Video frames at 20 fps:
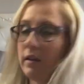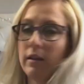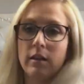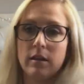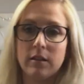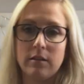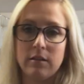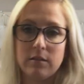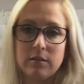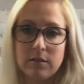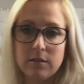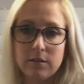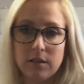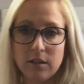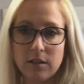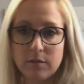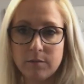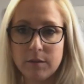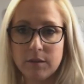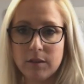like this and
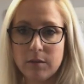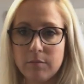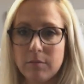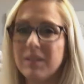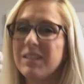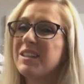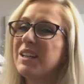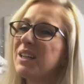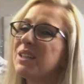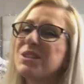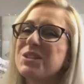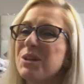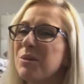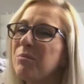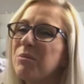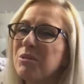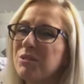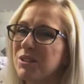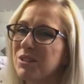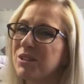tells me something.
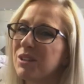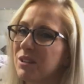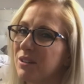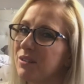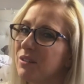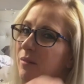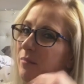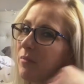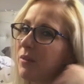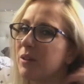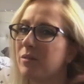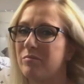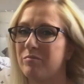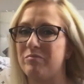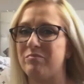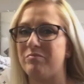Someone's done something.